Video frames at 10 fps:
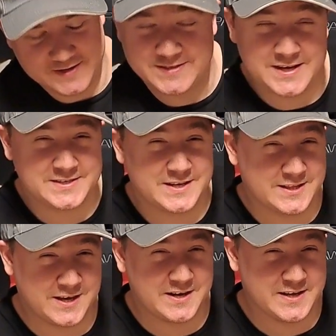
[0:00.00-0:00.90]
it is actually a
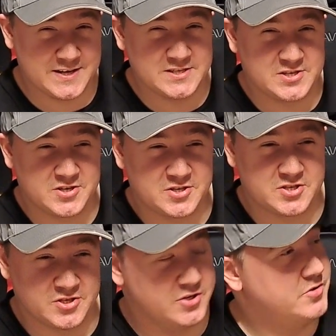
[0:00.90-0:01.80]
lot easier to
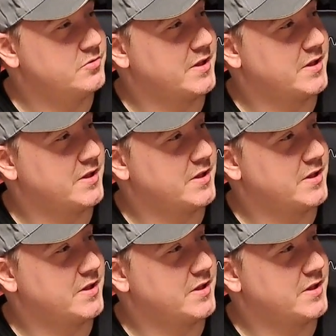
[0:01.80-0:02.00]
do